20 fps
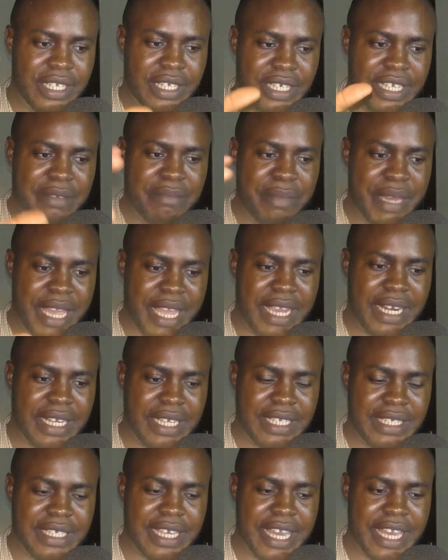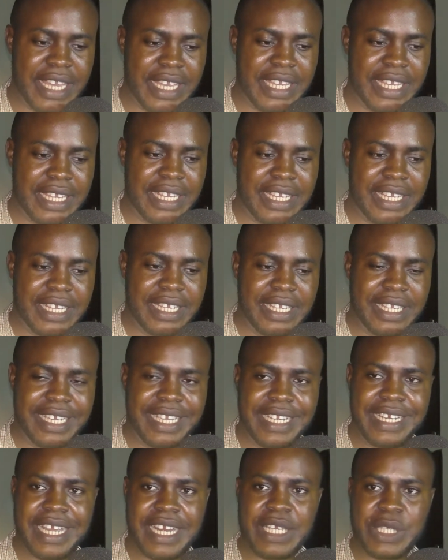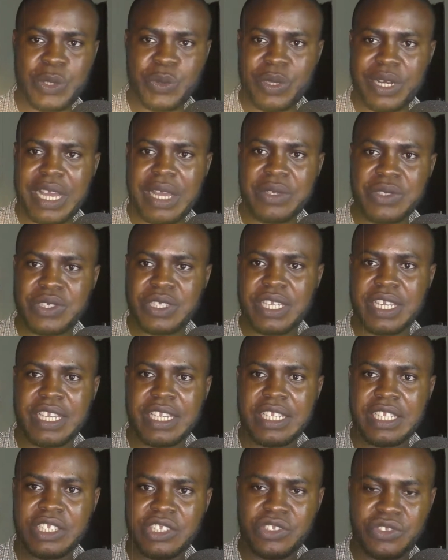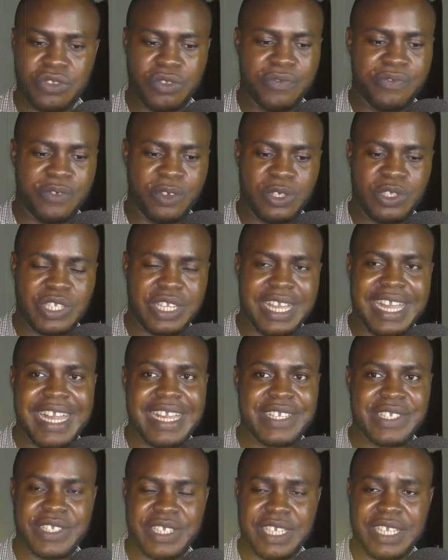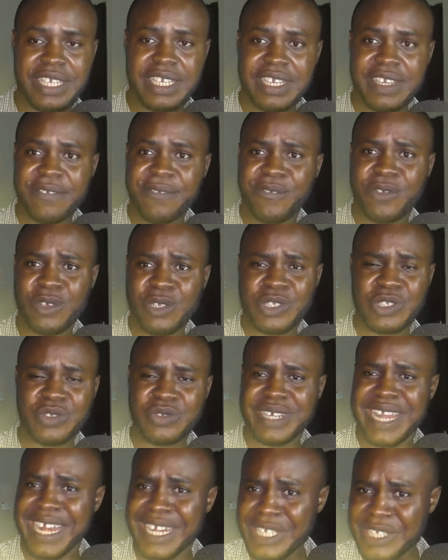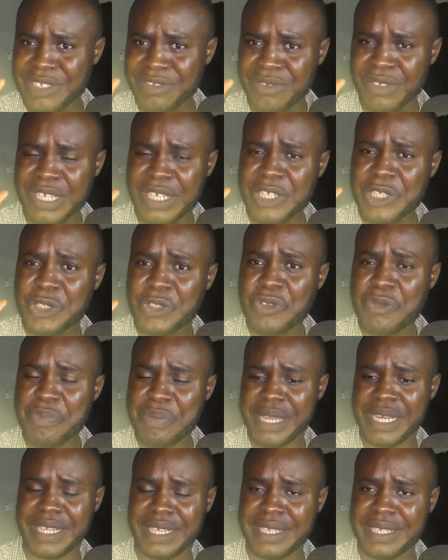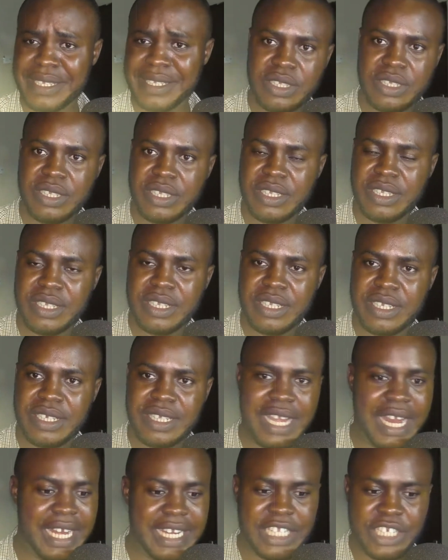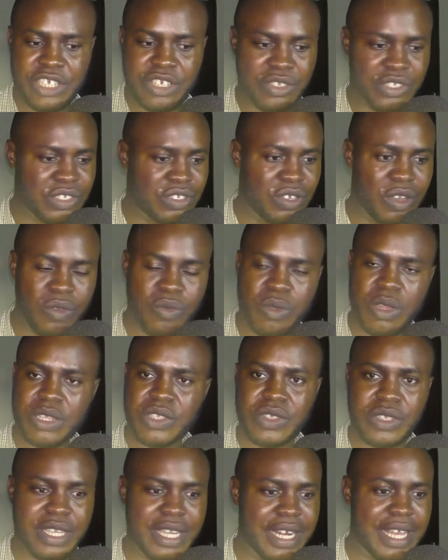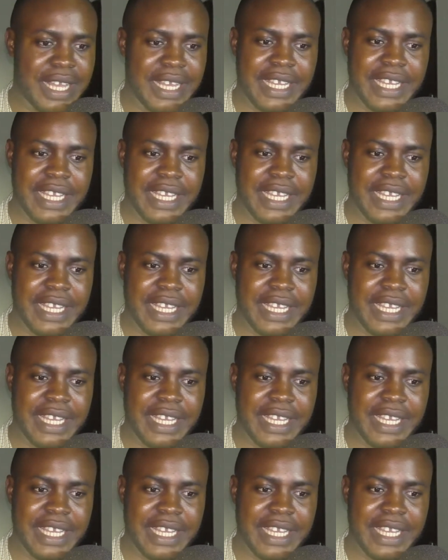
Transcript: they made, say, he that is without sin should first cast first stone. That is stupid. That it does not work together.